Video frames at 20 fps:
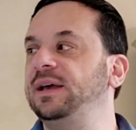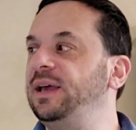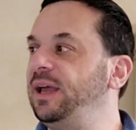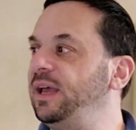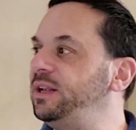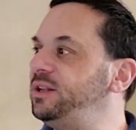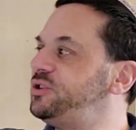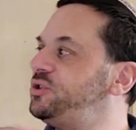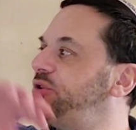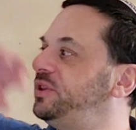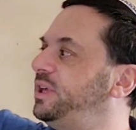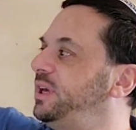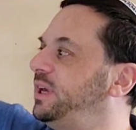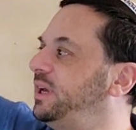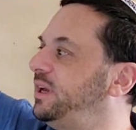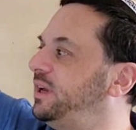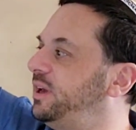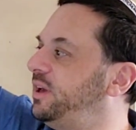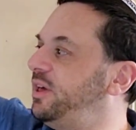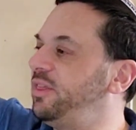into
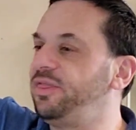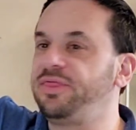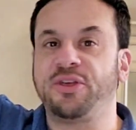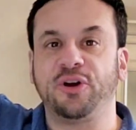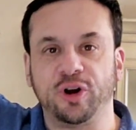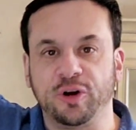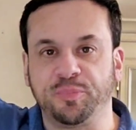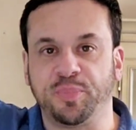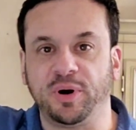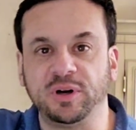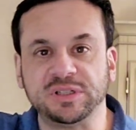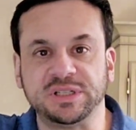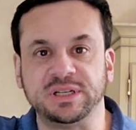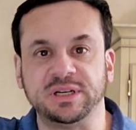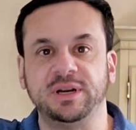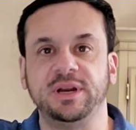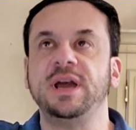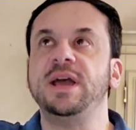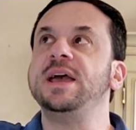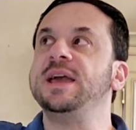the third
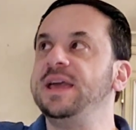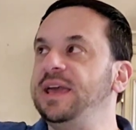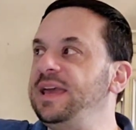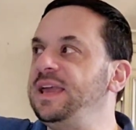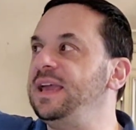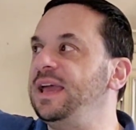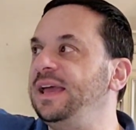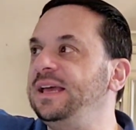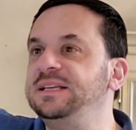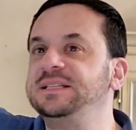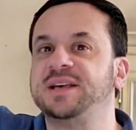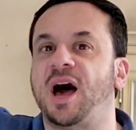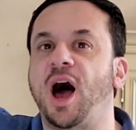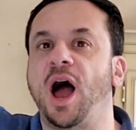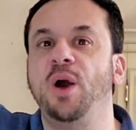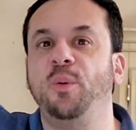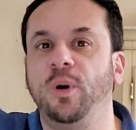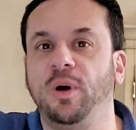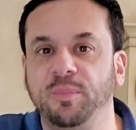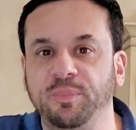person, he is
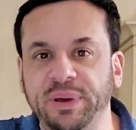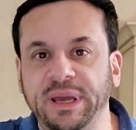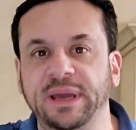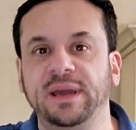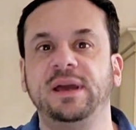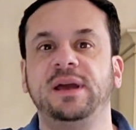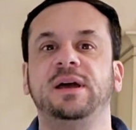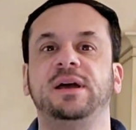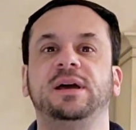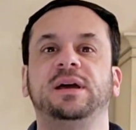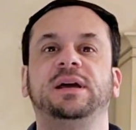I will be,